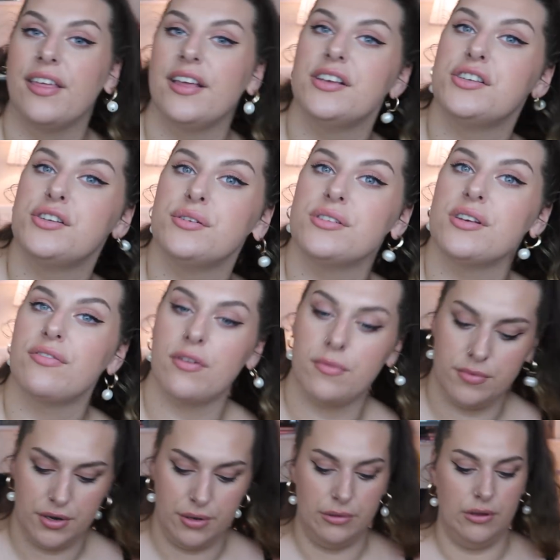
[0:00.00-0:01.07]
These shoes are
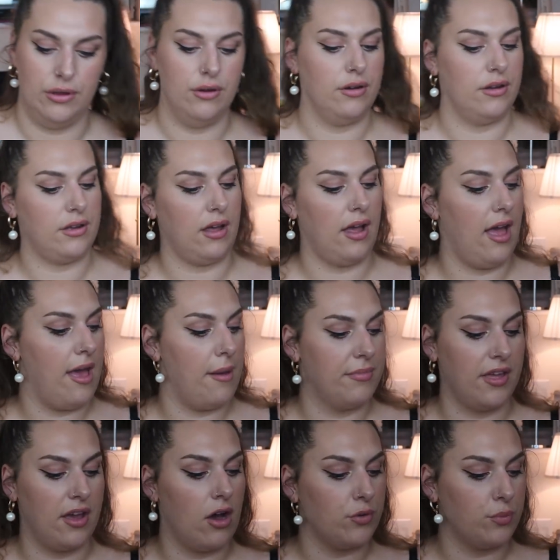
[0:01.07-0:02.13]
from New Look.
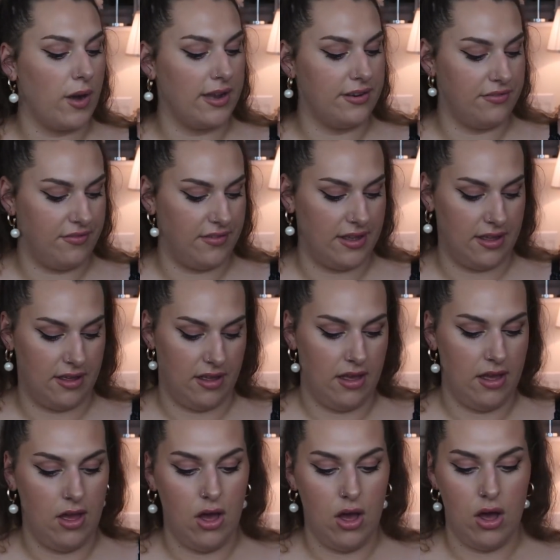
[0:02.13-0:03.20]
They are wide fit.
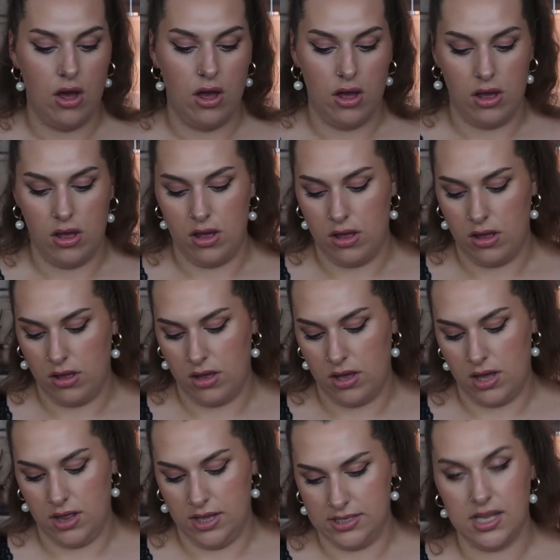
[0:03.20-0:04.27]

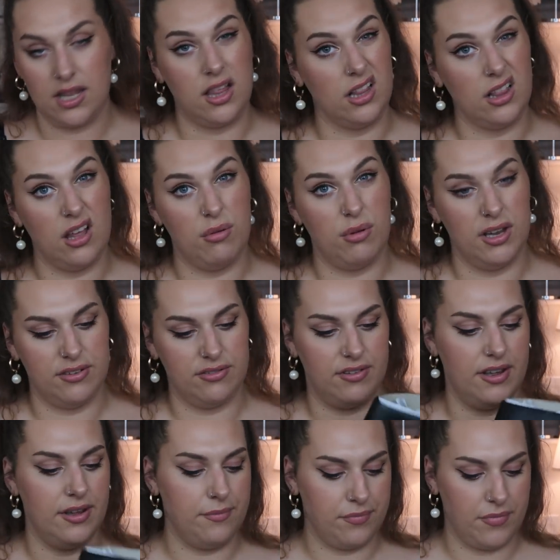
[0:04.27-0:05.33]
At least I think they're wide
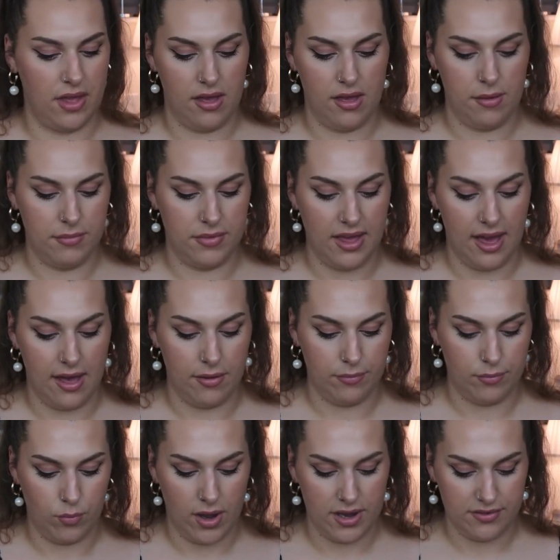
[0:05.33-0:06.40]
fit. Yeah,
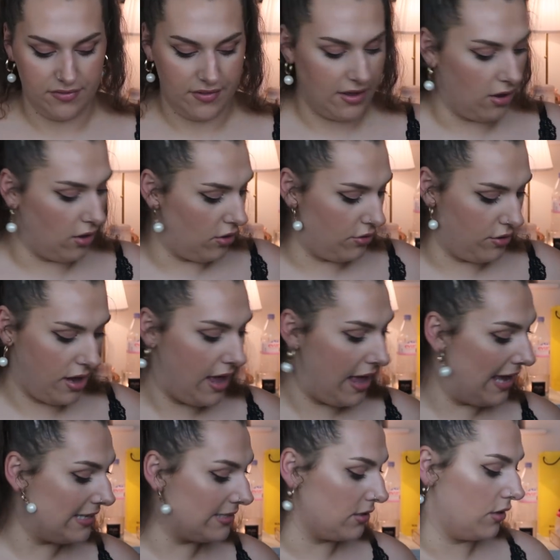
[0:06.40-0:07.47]
wide fit on
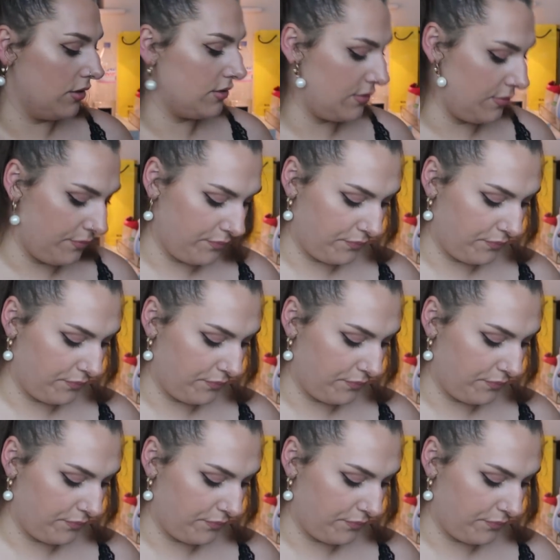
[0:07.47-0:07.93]
ASOS.